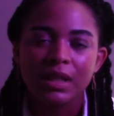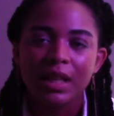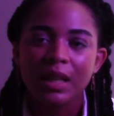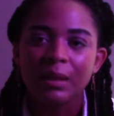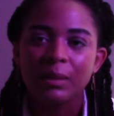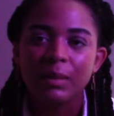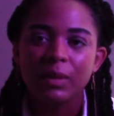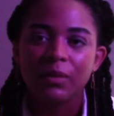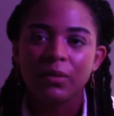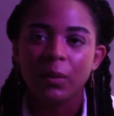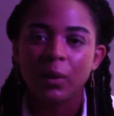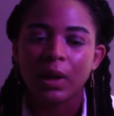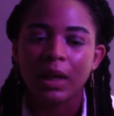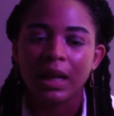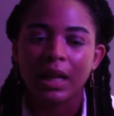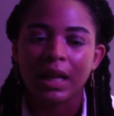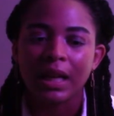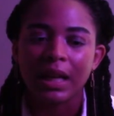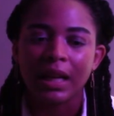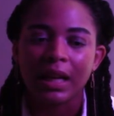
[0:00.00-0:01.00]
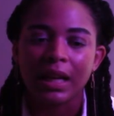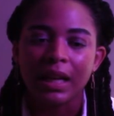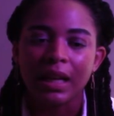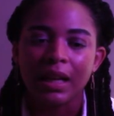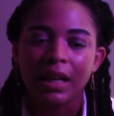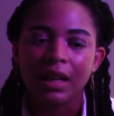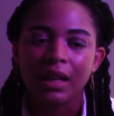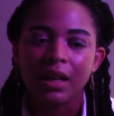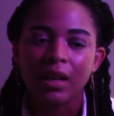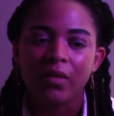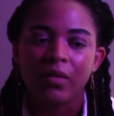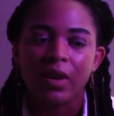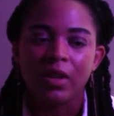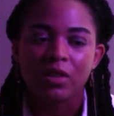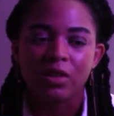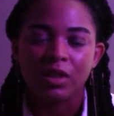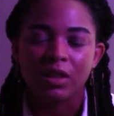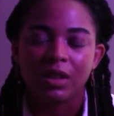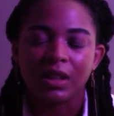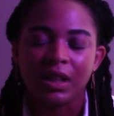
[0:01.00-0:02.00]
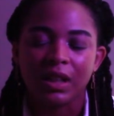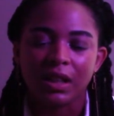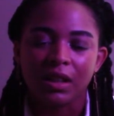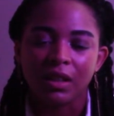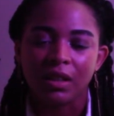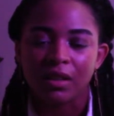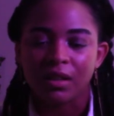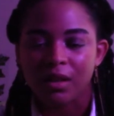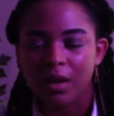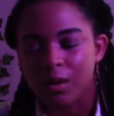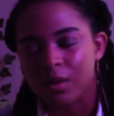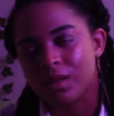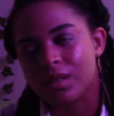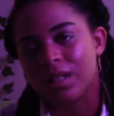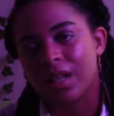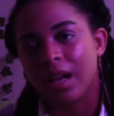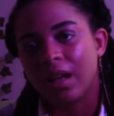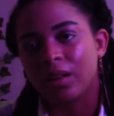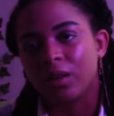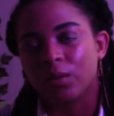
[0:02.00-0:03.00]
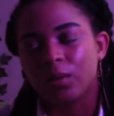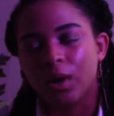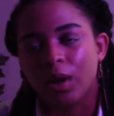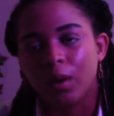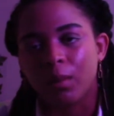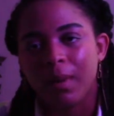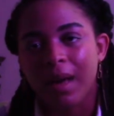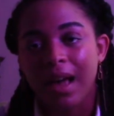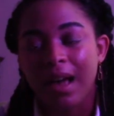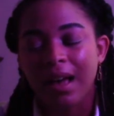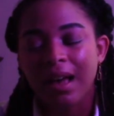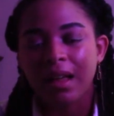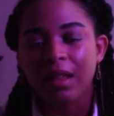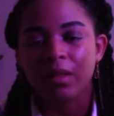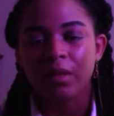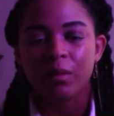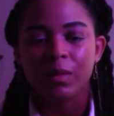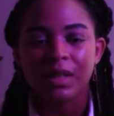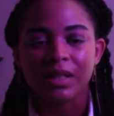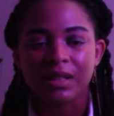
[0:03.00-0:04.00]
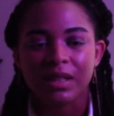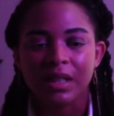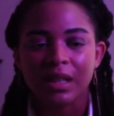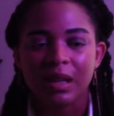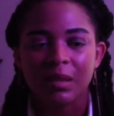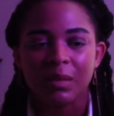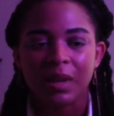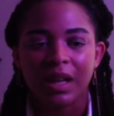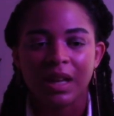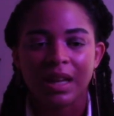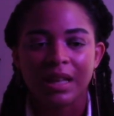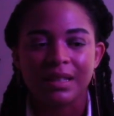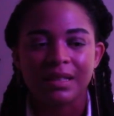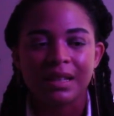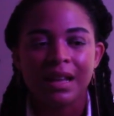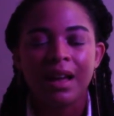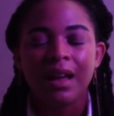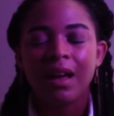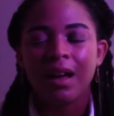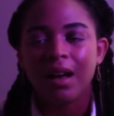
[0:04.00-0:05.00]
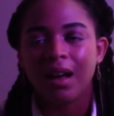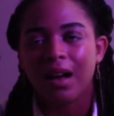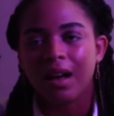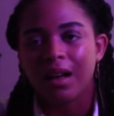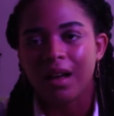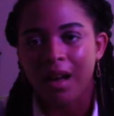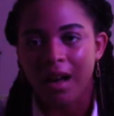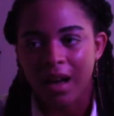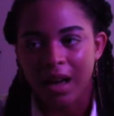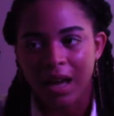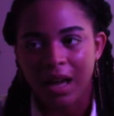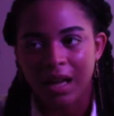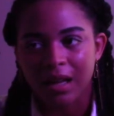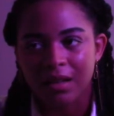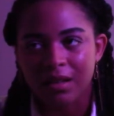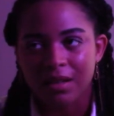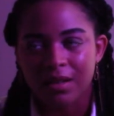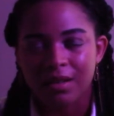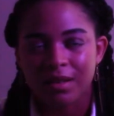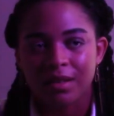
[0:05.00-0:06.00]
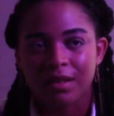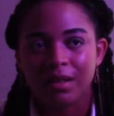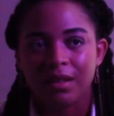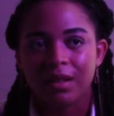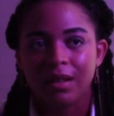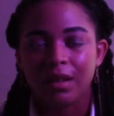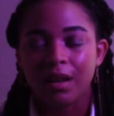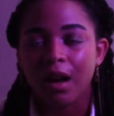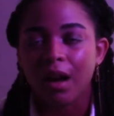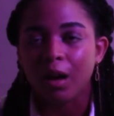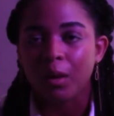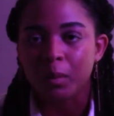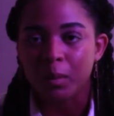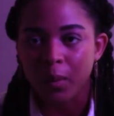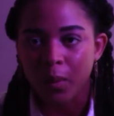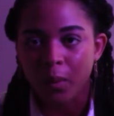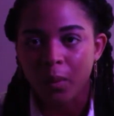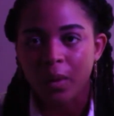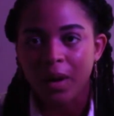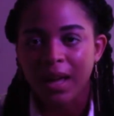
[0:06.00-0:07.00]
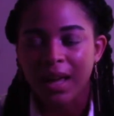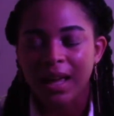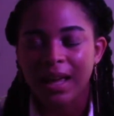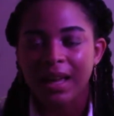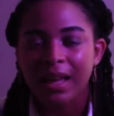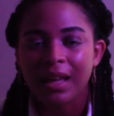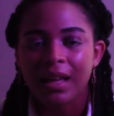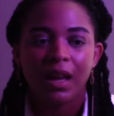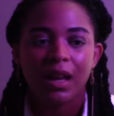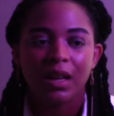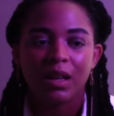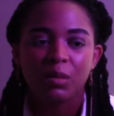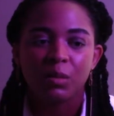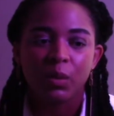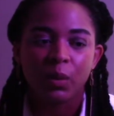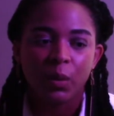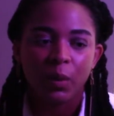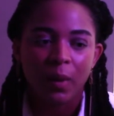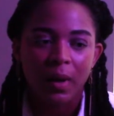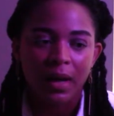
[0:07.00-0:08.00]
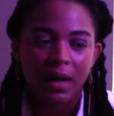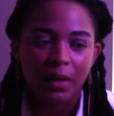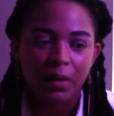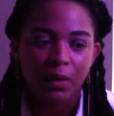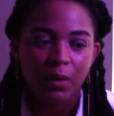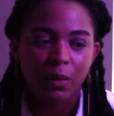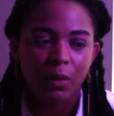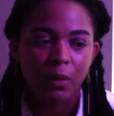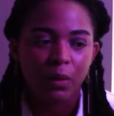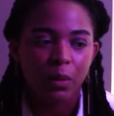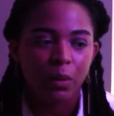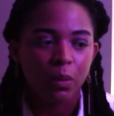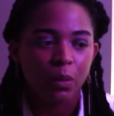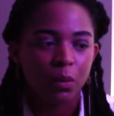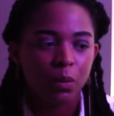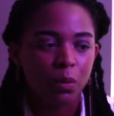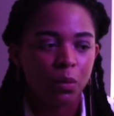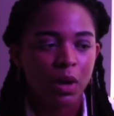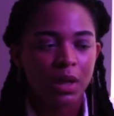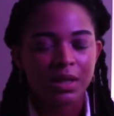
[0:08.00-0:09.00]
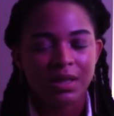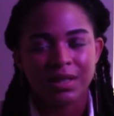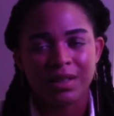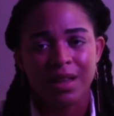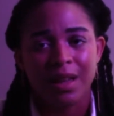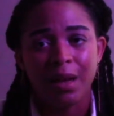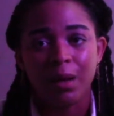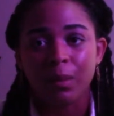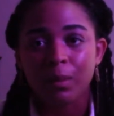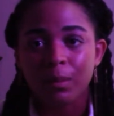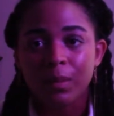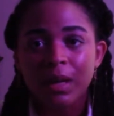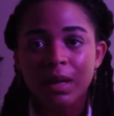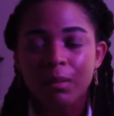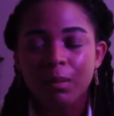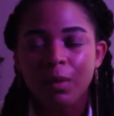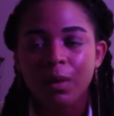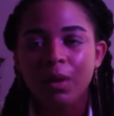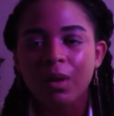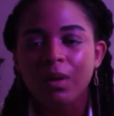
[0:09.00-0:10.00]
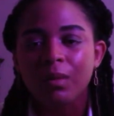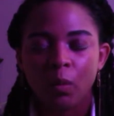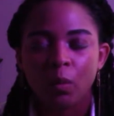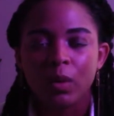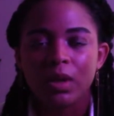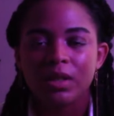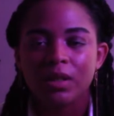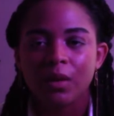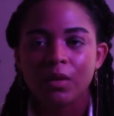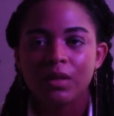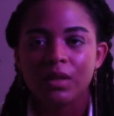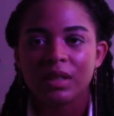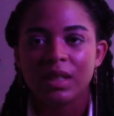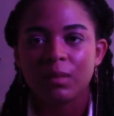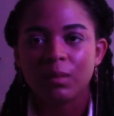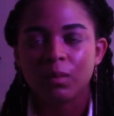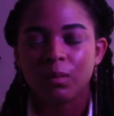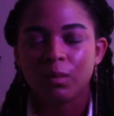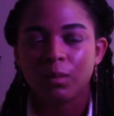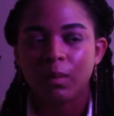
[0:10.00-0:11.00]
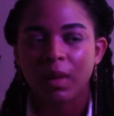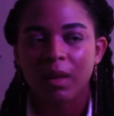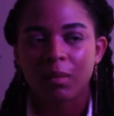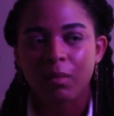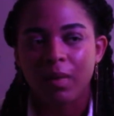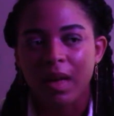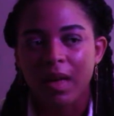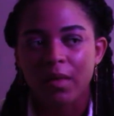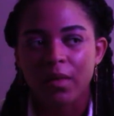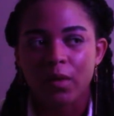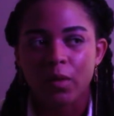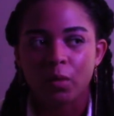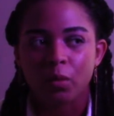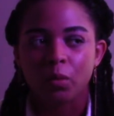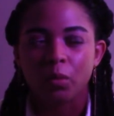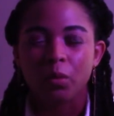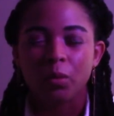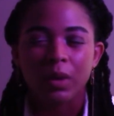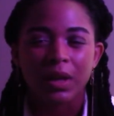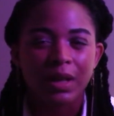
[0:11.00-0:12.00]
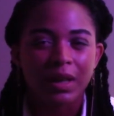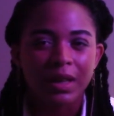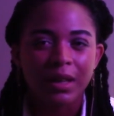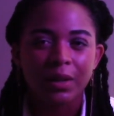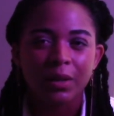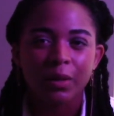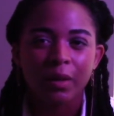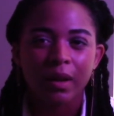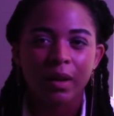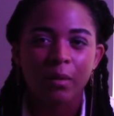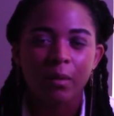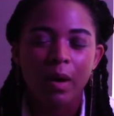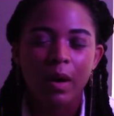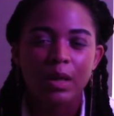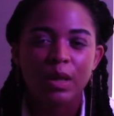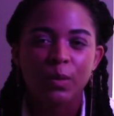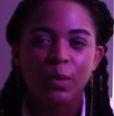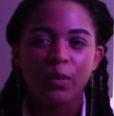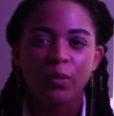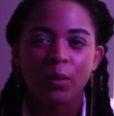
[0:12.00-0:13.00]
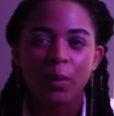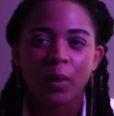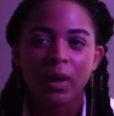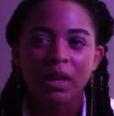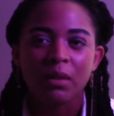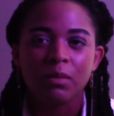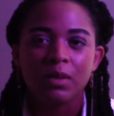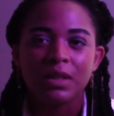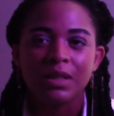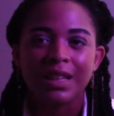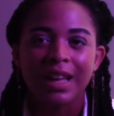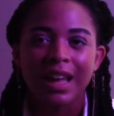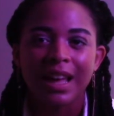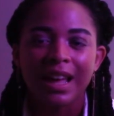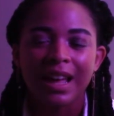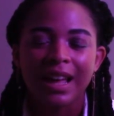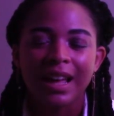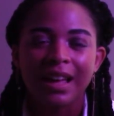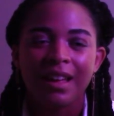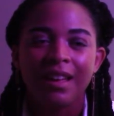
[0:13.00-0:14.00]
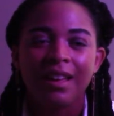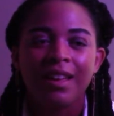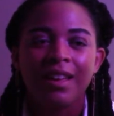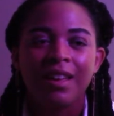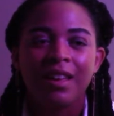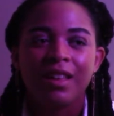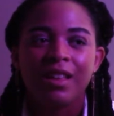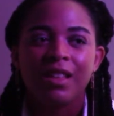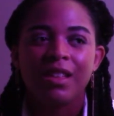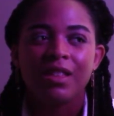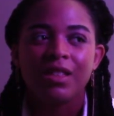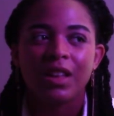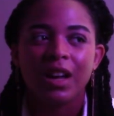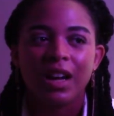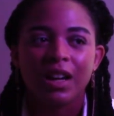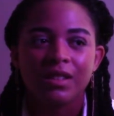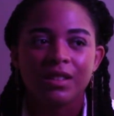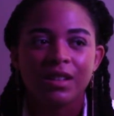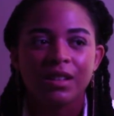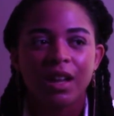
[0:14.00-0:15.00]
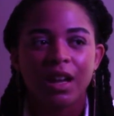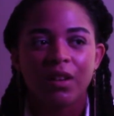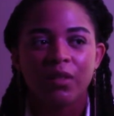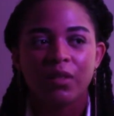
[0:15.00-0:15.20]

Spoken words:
before he eventually goes down the wrong path, and we see him as a kind young boy and a boy who wants to help people. We don't see Macbeth really who he was before he was king. There's a lot of